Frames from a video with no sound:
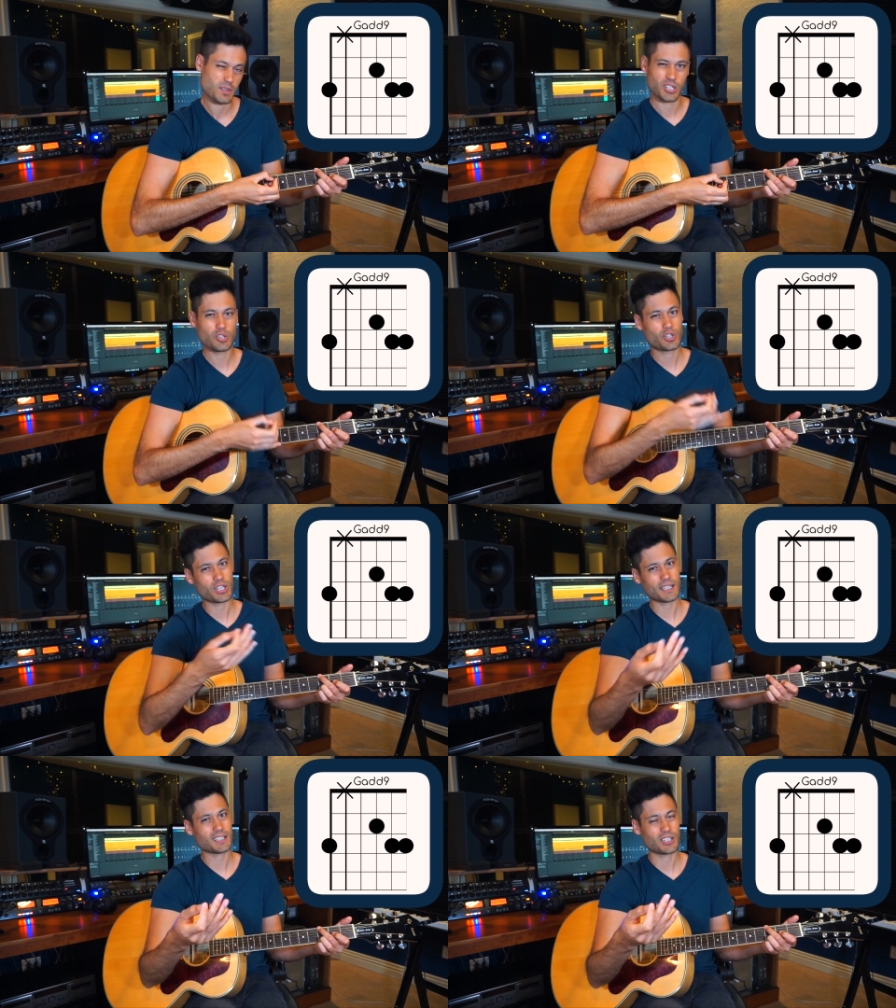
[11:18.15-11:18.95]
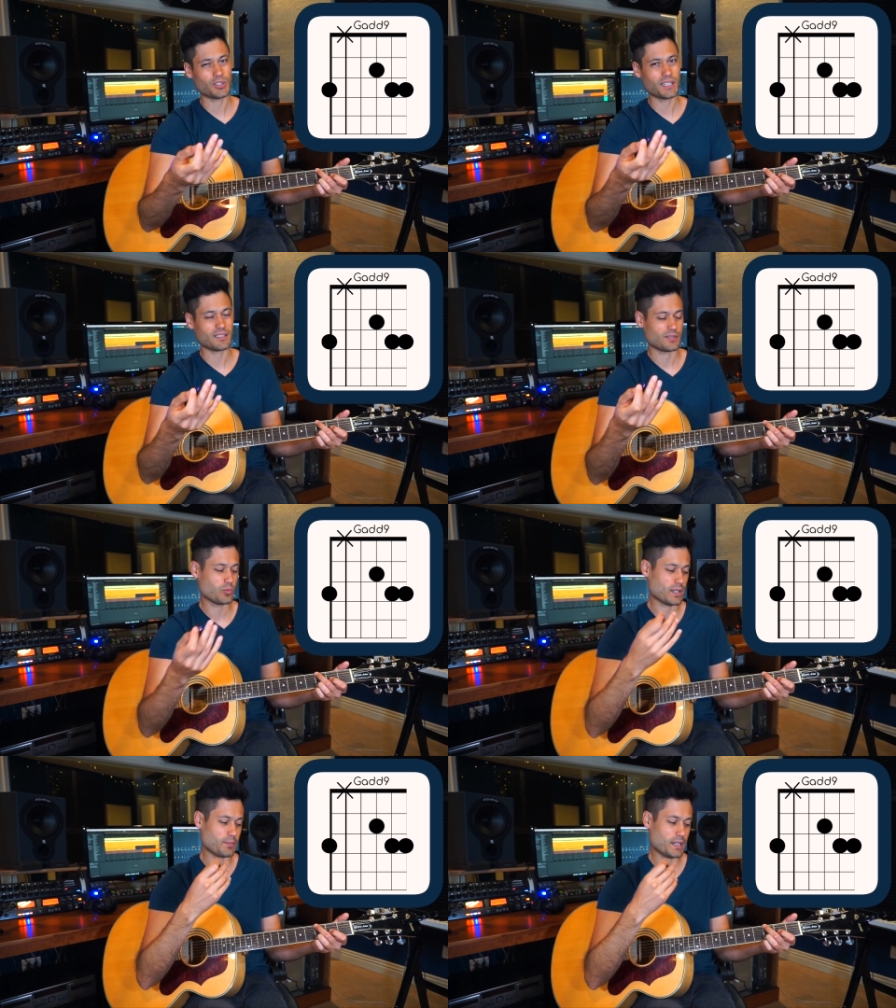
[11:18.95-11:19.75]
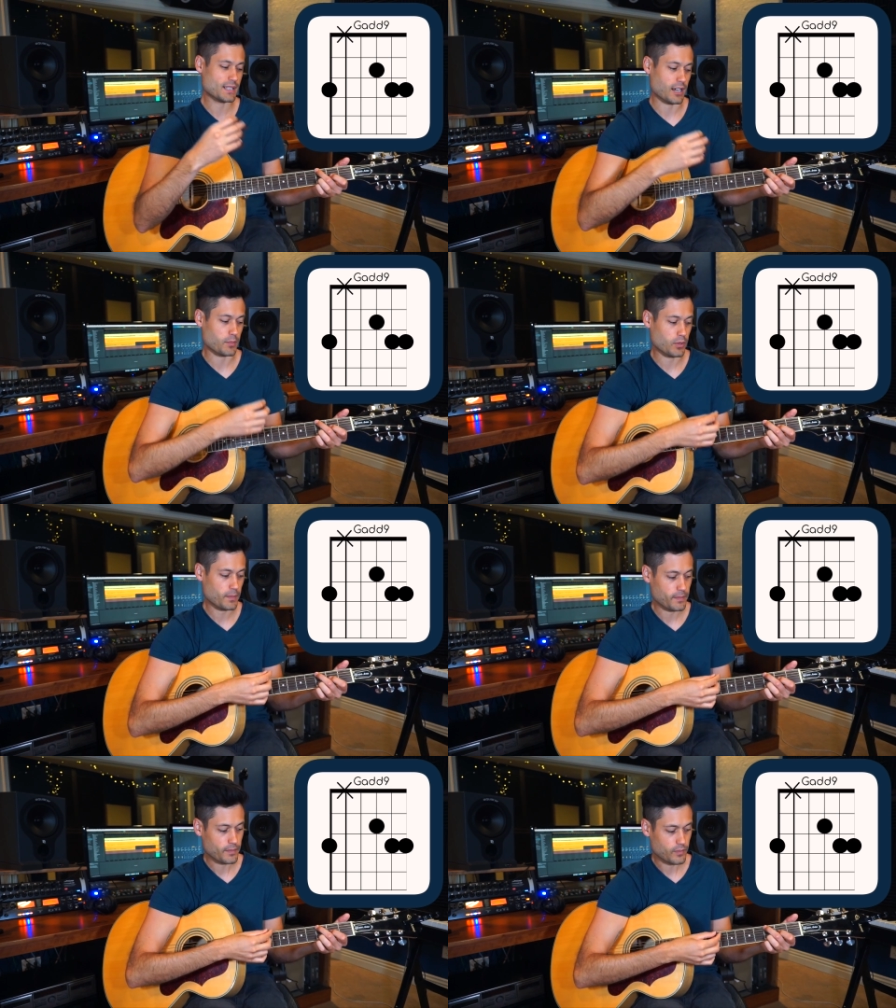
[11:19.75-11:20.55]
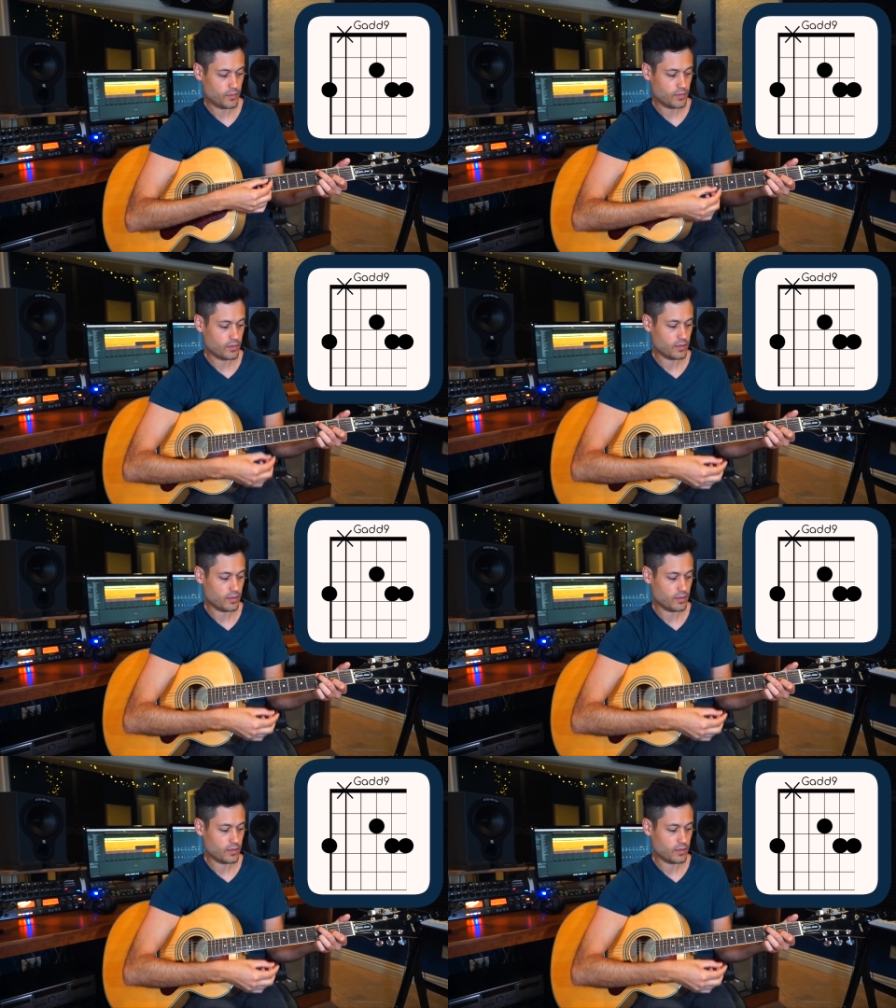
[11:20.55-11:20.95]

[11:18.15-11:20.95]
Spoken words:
You could include it, it wouldn't be terrible, because